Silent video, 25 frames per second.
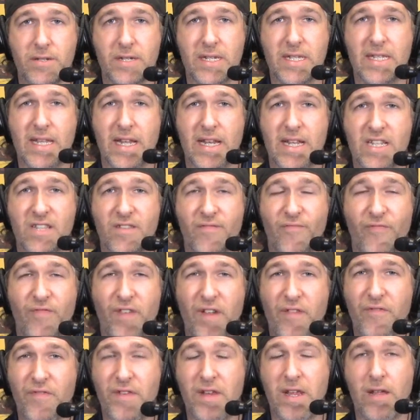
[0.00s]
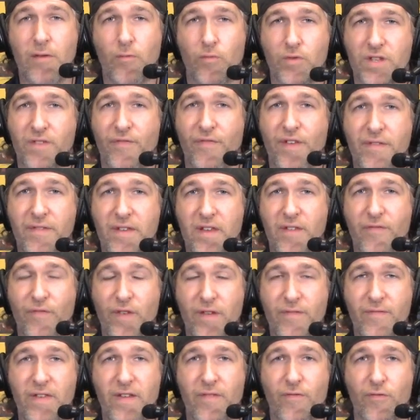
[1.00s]
He said it's 50, it was 50
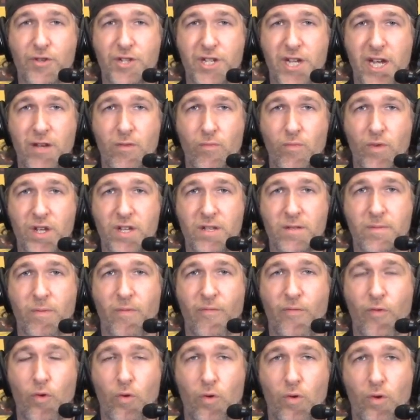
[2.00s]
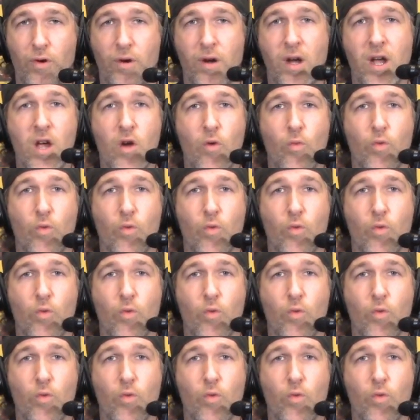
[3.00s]
50 for Jaden Williams before,